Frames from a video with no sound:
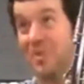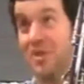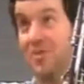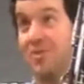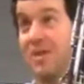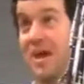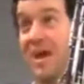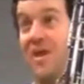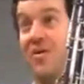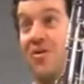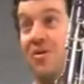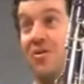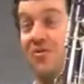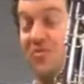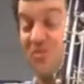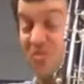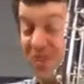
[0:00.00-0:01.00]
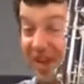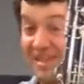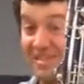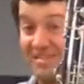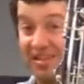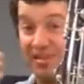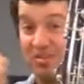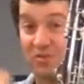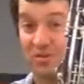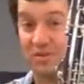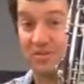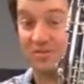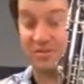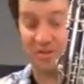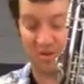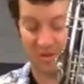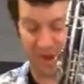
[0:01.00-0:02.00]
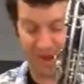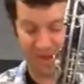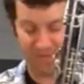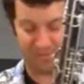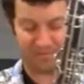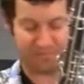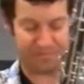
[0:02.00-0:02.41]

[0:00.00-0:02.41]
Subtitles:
okay, or facing towards the ground.